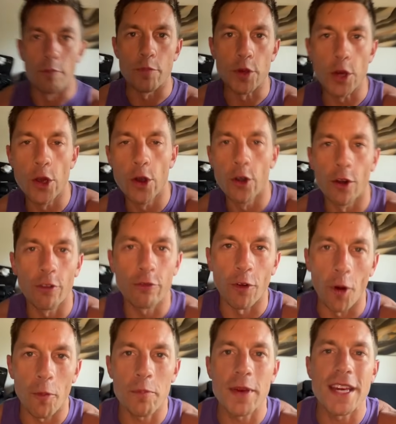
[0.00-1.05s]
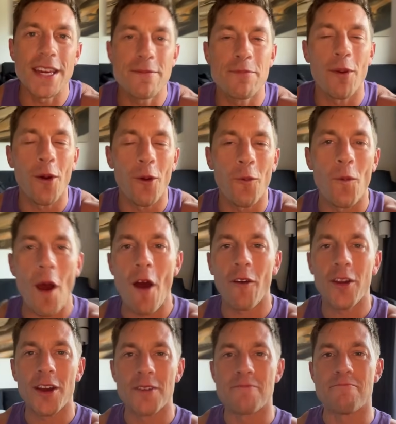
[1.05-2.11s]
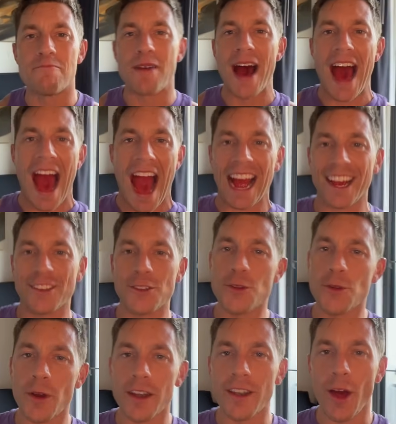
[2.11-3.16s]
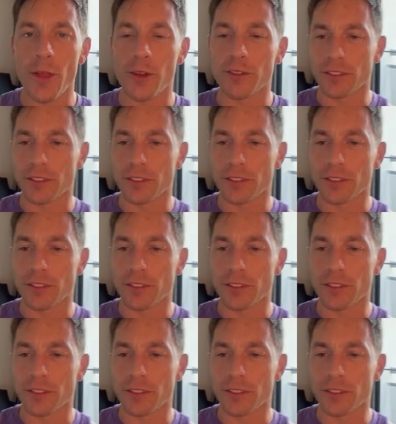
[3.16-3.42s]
Beautiful people, welcome back to another